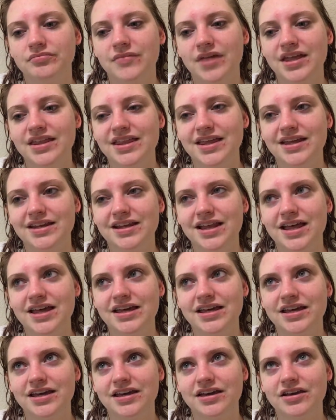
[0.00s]
then,
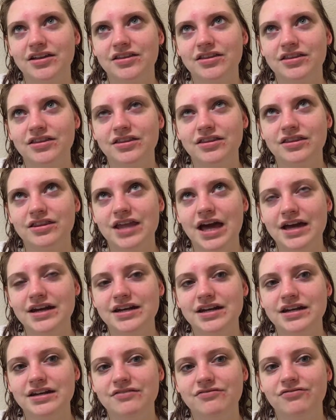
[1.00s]
like, that
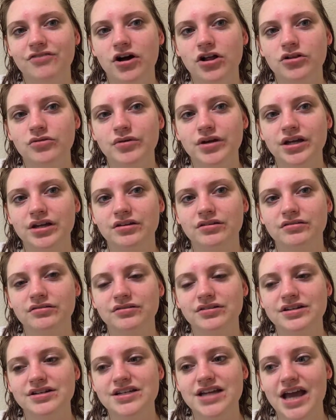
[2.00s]
following
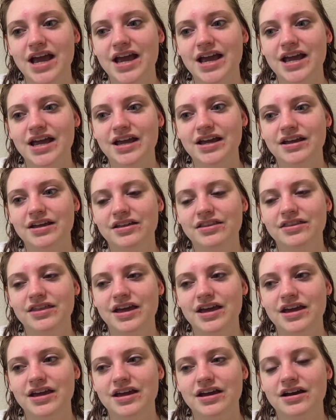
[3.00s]
day,
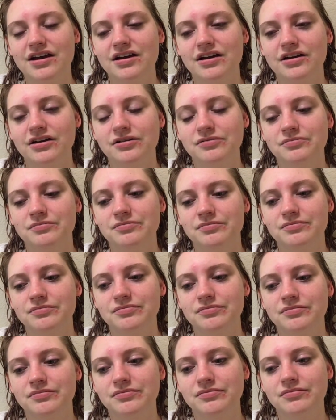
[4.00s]
they,
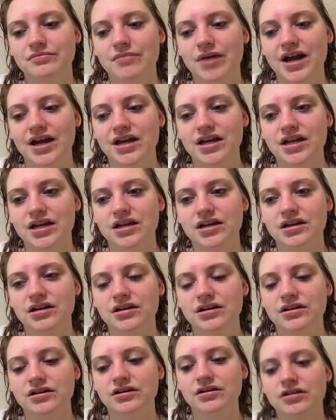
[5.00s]
my
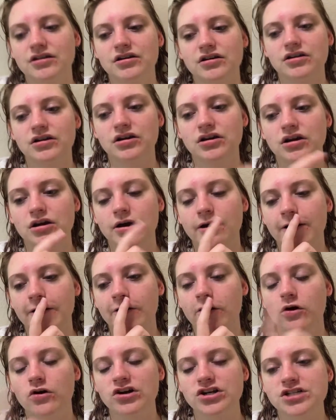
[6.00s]

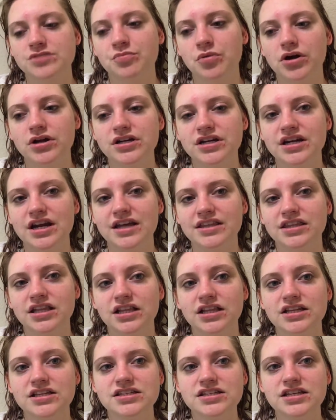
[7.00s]
correspondent at the
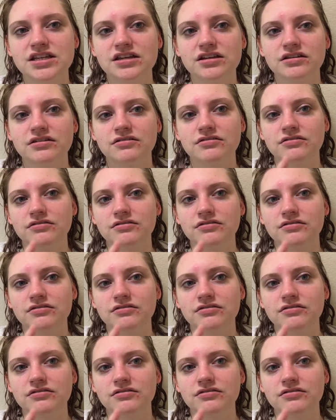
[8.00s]
leasing